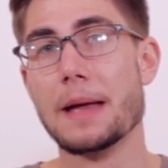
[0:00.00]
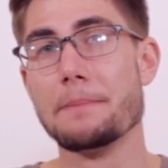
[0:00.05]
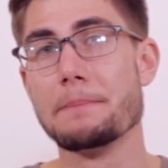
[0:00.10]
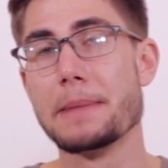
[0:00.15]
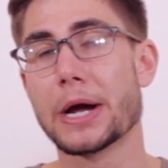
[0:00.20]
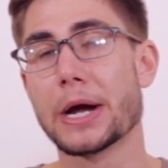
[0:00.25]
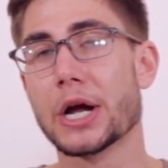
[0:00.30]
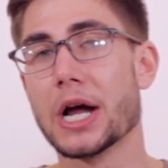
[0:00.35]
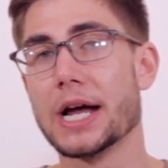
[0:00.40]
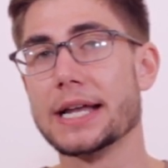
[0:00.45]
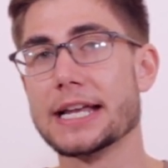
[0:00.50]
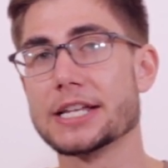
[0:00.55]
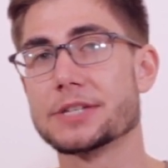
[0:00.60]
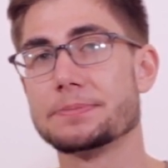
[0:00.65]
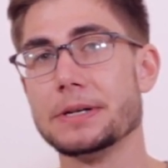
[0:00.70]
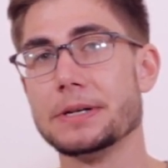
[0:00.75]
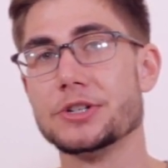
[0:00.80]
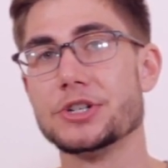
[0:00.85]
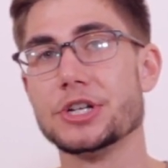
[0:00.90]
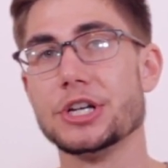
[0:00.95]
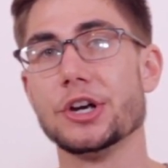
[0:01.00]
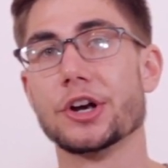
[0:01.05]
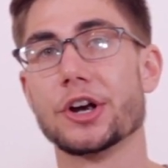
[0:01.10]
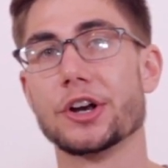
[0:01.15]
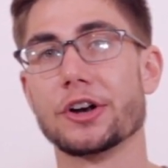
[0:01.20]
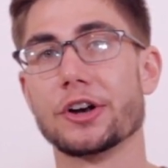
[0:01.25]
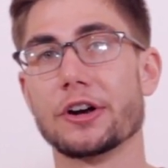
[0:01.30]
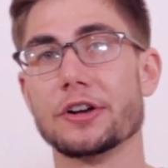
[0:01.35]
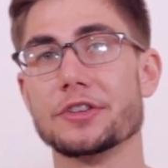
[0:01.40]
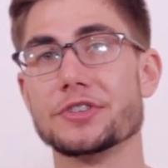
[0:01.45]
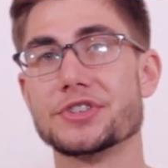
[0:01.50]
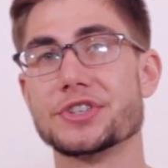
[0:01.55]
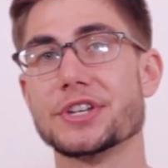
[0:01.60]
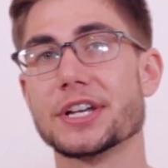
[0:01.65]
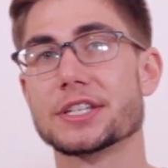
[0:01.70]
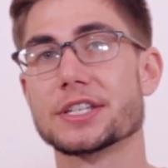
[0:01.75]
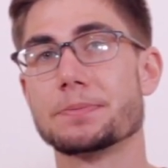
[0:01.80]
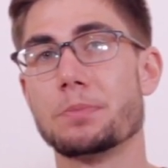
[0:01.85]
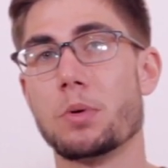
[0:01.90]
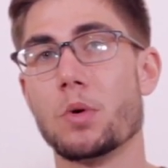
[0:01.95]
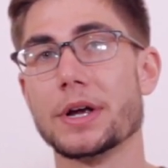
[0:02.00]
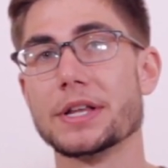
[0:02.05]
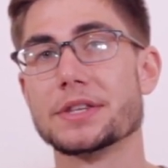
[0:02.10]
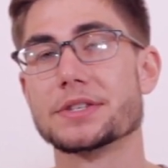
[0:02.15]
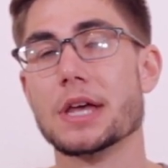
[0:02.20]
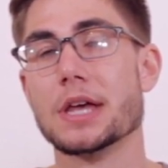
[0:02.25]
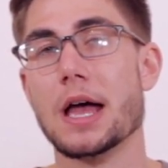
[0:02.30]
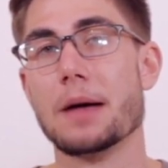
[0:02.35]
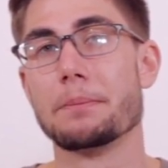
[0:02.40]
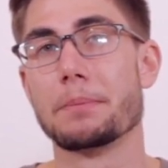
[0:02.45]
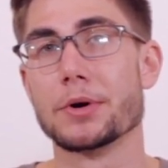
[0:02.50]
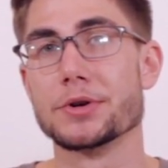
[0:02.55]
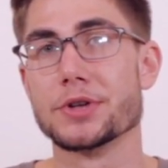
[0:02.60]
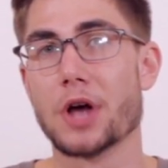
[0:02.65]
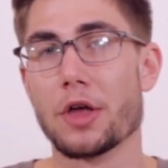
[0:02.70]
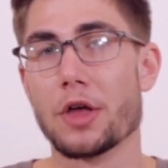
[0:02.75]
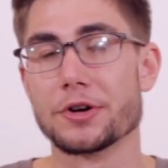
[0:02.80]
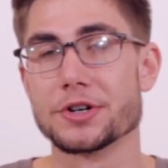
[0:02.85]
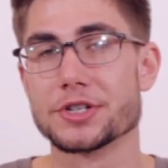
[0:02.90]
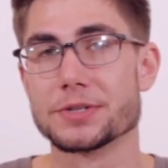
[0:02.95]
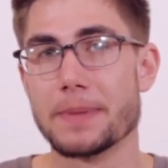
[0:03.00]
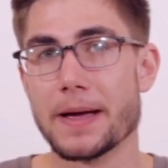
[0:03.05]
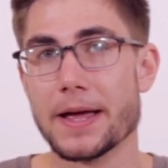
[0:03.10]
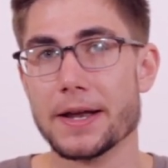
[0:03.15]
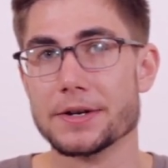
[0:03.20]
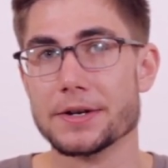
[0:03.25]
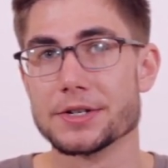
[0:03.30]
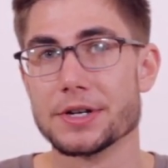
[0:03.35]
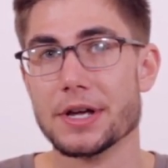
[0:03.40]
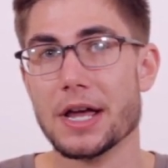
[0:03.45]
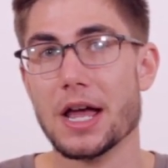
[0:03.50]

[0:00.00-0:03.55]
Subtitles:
Marriott and SPG, you're gonna earn 6 points per dollar spent.